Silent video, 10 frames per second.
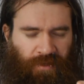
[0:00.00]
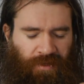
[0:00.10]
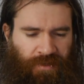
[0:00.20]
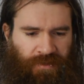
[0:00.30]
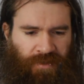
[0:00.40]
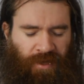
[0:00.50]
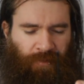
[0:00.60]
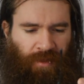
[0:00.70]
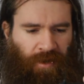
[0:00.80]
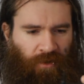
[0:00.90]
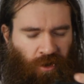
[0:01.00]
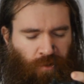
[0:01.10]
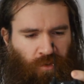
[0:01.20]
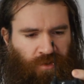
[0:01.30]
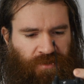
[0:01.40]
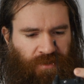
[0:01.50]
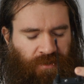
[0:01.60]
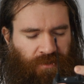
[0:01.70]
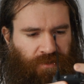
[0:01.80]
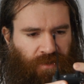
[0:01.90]
It does seem there are no more
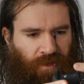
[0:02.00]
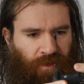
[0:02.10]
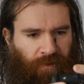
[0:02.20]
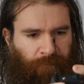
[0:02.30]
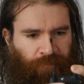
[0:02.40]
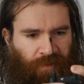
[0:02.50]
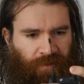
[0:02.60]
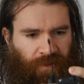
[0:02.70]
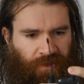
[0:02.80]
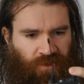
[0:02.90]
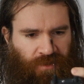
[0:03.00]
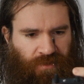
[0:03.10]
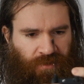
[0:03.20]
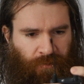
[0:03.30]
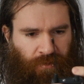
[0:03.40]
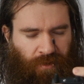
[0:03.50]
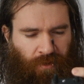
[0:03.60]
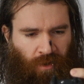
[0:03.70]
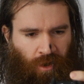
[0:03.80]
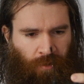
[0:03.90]
settings here than just simply
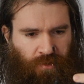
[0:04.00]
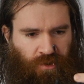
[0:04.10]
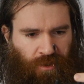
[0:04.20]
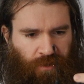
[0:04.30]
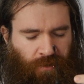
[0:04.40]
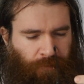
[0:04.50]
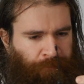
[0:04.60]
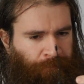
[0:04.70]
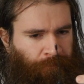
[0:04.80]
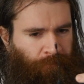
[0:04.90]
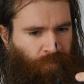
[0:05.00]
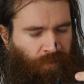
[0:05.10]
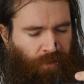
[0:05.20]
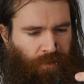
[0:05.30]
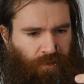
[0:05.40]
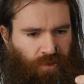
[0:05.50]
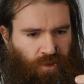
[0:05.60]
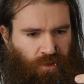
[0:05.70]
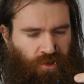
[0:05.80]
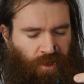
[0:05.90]
the option
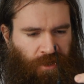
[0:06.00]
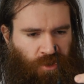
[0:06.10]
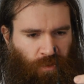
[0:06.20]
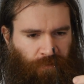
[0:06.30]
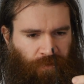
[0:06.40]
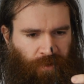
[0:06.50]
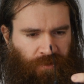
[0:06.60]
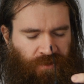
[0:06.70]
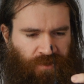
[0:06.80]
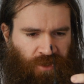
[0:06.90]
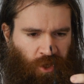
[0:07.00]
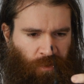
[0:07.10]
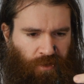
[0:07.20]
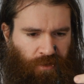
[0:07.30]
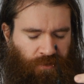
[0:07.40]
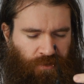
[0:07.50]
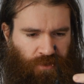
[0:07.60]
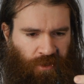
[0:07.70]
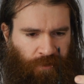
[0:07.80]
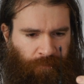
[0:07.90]
to change what frequency you're on.
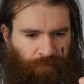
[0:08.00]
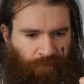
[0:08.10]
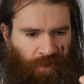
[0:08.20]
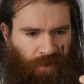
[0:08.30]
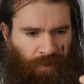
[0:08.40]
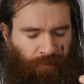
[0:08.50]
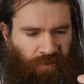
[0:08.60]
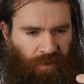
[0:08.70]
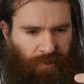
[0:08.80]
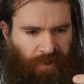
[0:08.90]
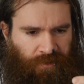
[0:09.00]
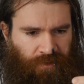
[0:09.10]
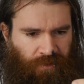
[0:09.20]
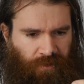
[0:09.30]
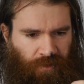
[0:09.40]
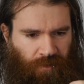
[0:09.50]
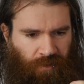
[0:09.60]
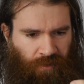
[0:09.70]
So yeah, pretty basic.